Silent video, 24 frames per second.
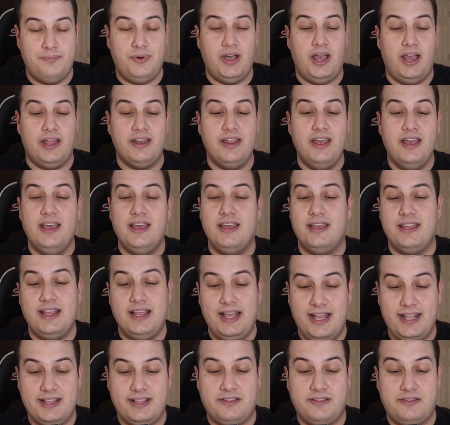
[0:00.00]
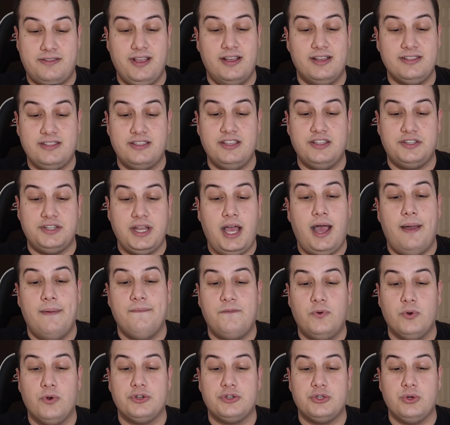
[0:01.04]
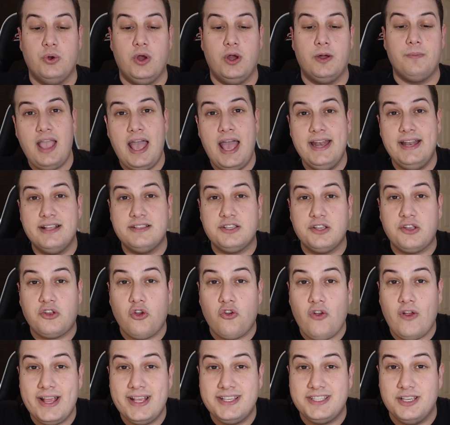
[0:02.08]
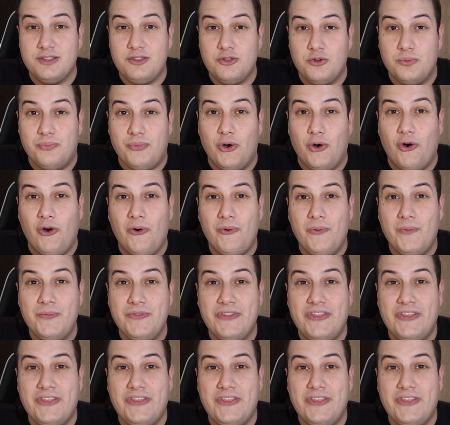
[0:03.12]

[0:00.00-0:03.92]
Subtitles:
but it does the job for sure. And it's a crazy loophole.